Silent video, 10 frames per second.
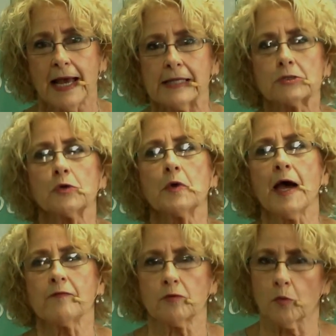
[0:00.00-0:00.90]
And so you
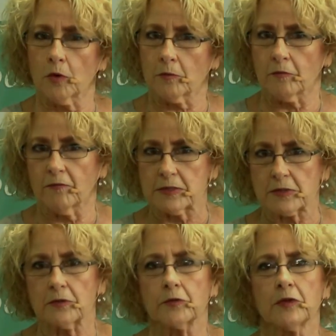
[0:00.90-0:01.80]
have to work with
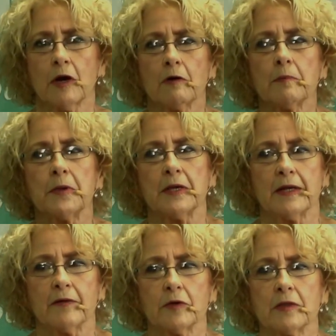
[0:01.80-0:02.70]
physical therapy and
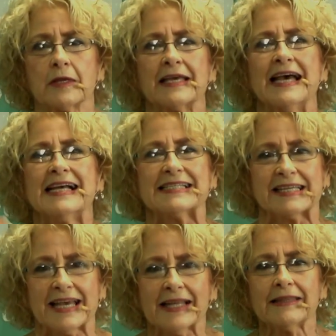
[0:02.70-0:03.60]
everything to
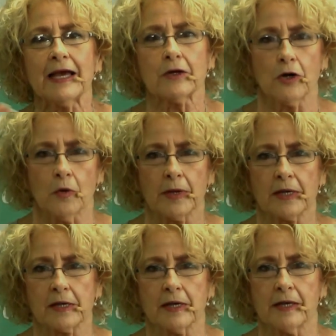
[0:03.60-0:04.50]
get that
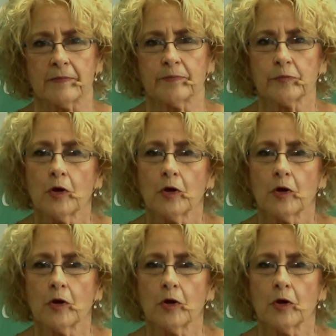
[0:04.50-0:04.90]
going again.